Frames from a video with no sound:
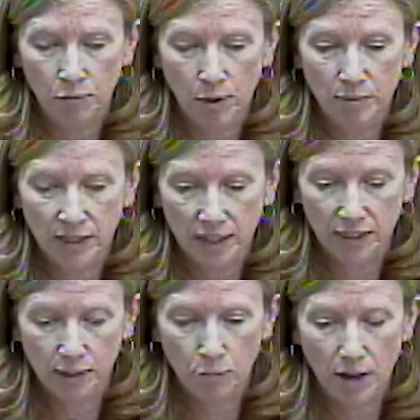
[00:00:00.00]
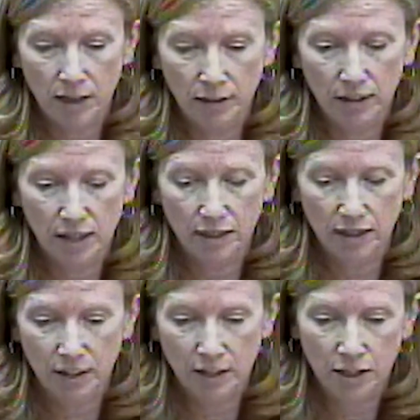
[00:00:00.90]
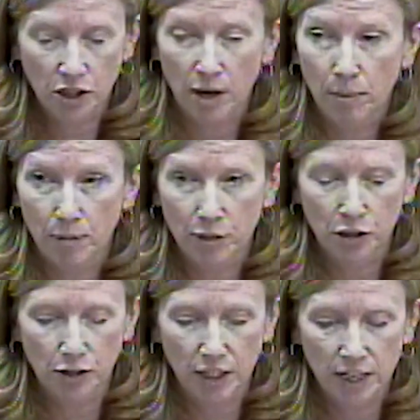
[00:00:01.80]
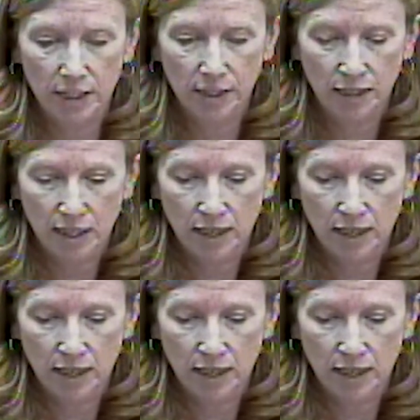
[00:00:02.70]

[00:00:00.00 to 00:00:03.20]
website as well under job opportunities.